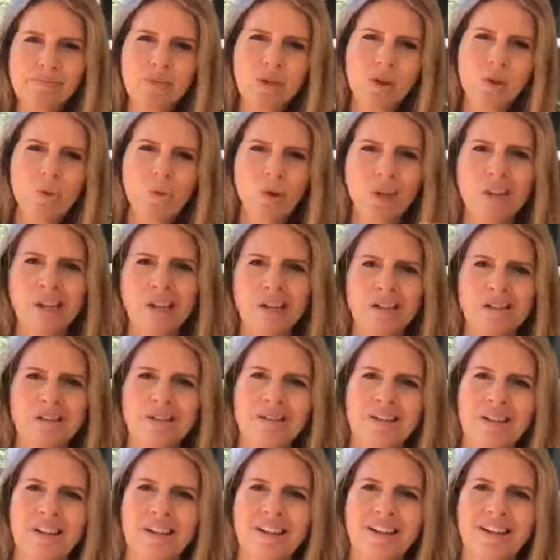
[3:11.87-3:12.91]
We get to
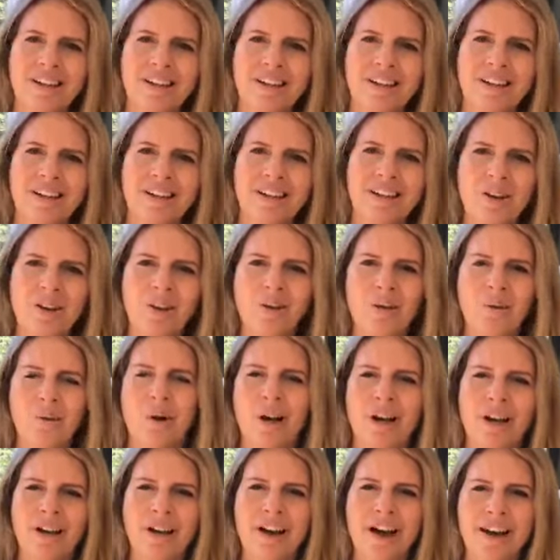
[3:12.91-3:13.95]
see
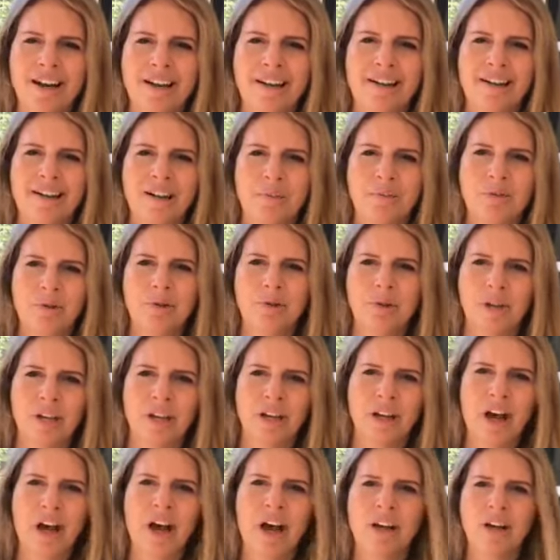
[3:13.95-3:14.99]
what God ended up doing.
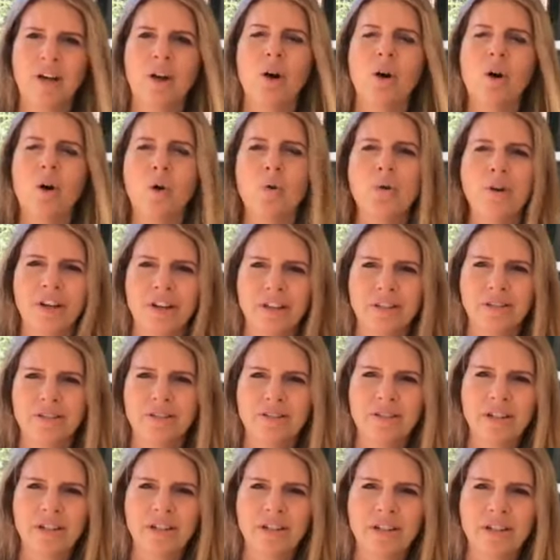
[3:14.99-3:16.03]
God always
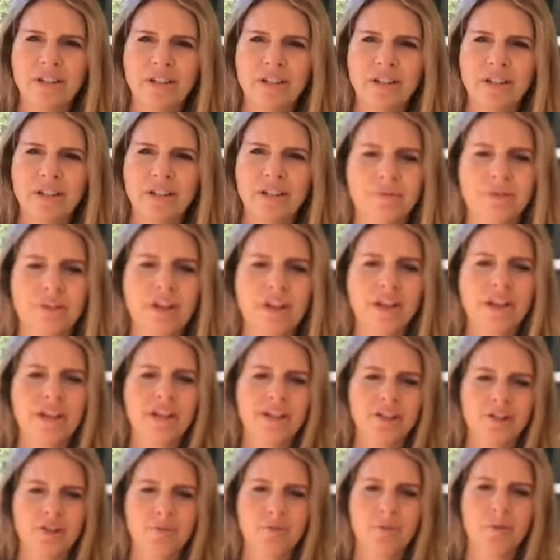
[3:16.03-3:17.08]
keeps
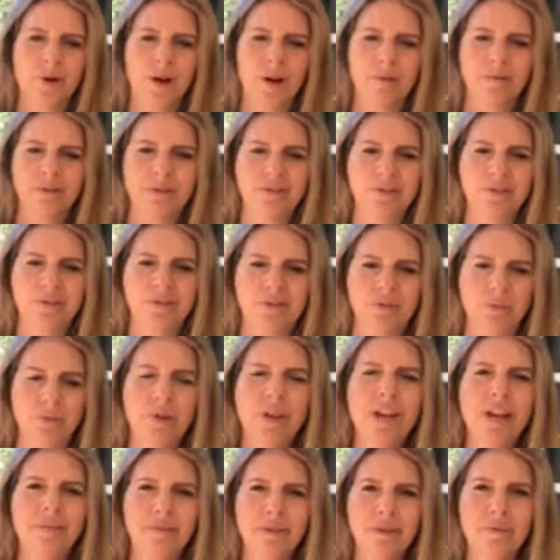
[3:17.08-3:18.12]
his promises. And we
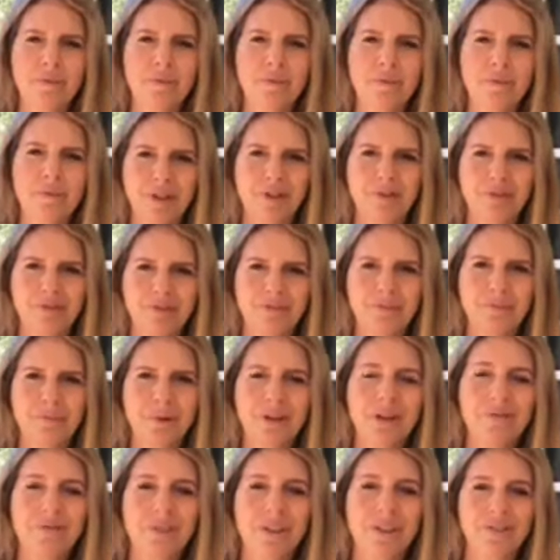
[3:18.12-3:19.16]
have the
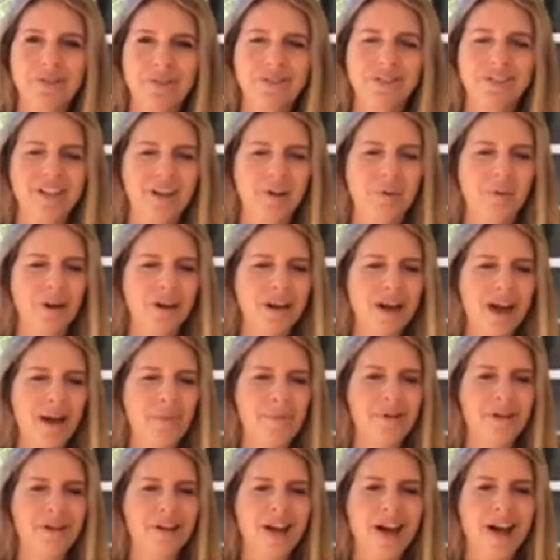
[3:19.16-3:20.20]
benefit of seeing what
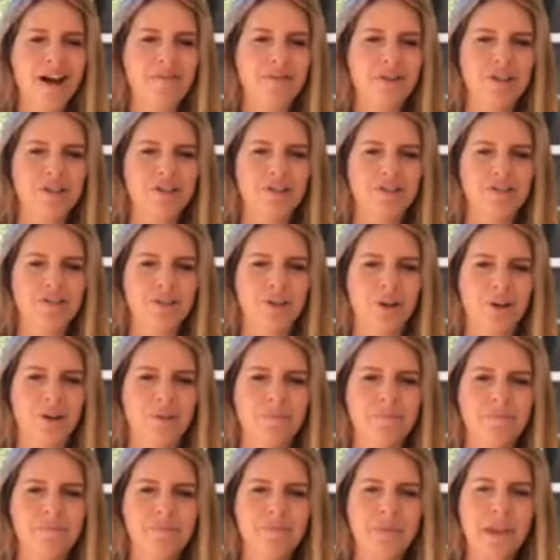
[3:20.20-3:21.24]
happened after this psalm.
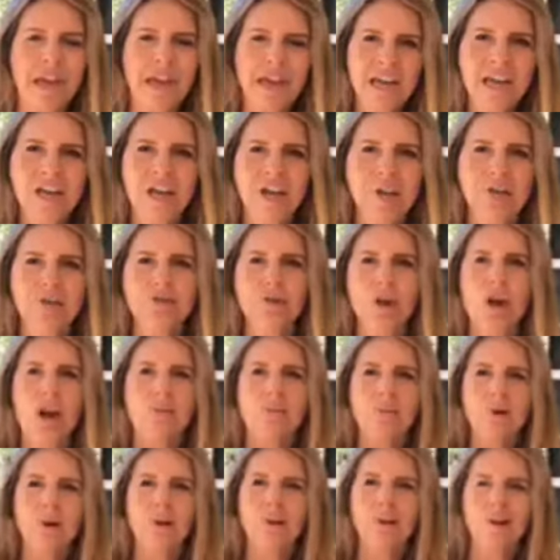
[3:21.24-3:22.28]
So I
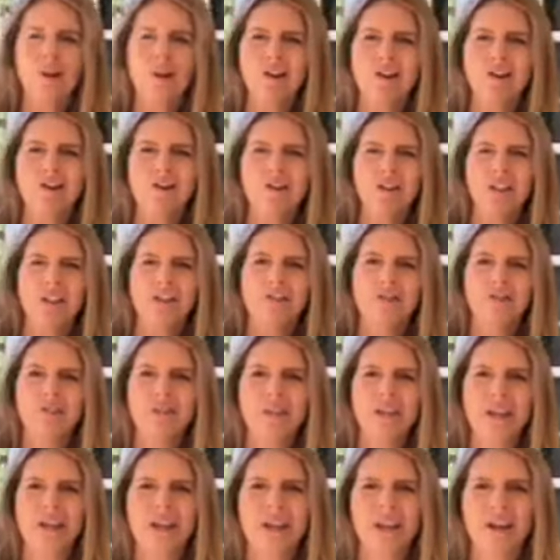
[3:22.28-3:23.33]
wrote an article
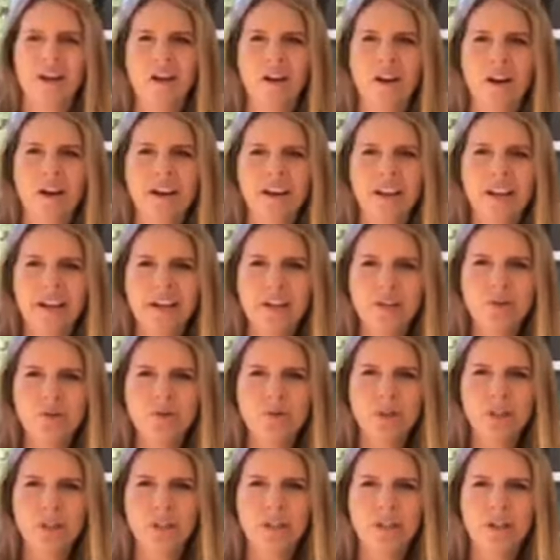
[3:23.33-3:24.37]
yesterday on
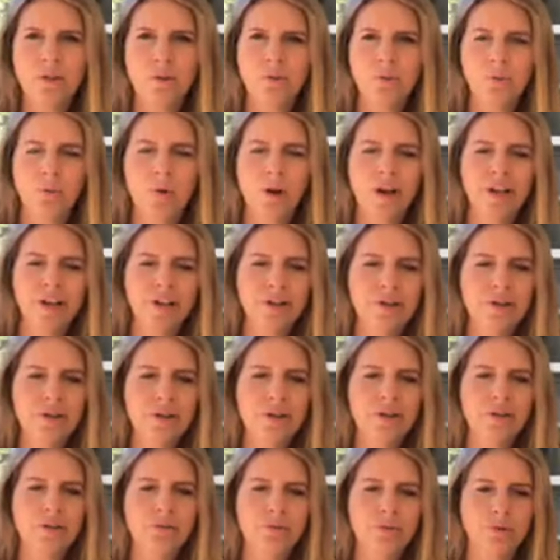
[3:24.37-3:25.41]
Ezra 1
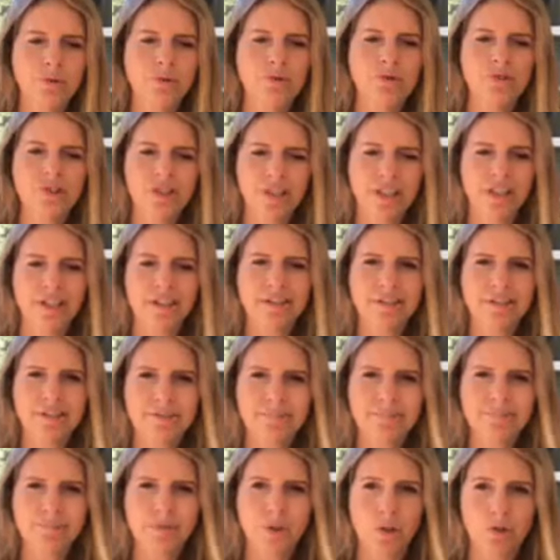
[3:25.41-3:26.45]
through 6,
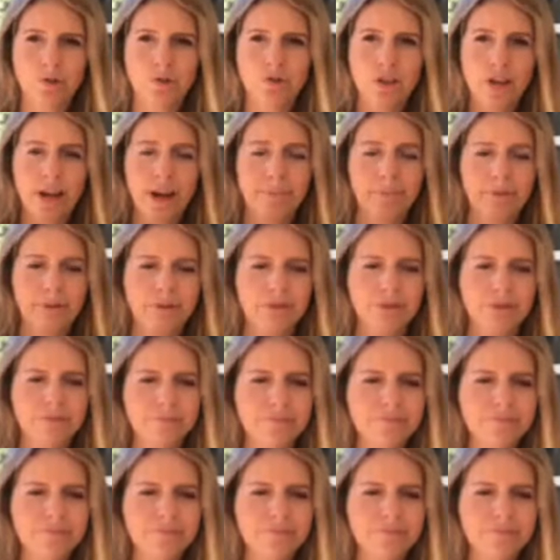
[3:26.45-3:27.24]
those chapters.